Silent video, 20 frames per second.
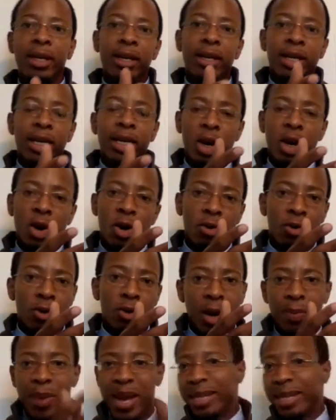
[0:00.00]
you know,
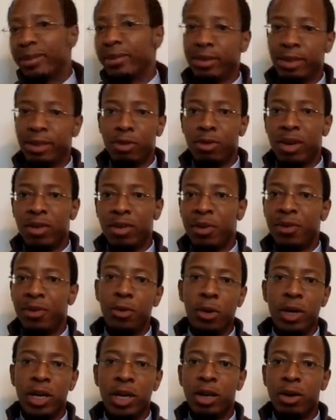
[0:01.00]
a bachelor's degree from a
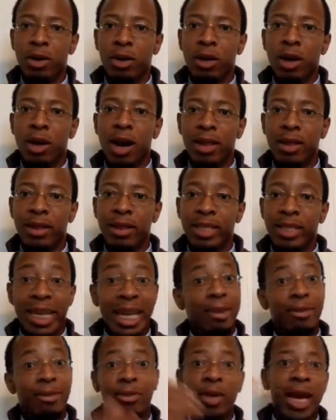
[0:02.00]
four-year college,
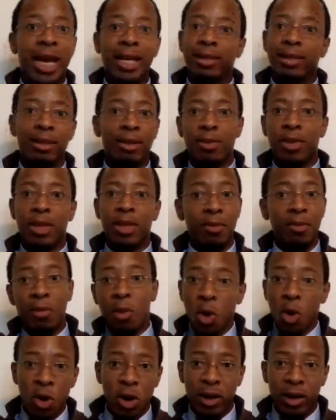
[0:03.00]
if not something
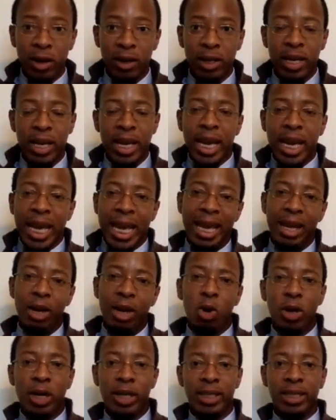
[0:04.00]
more, in
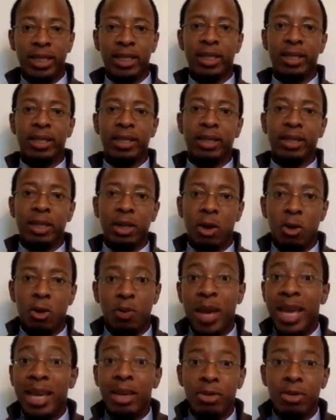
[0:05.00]
order to, you know,
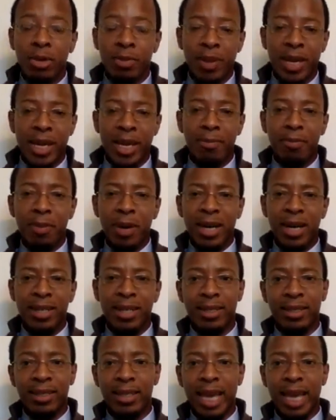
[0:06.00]
pay you the big bucks.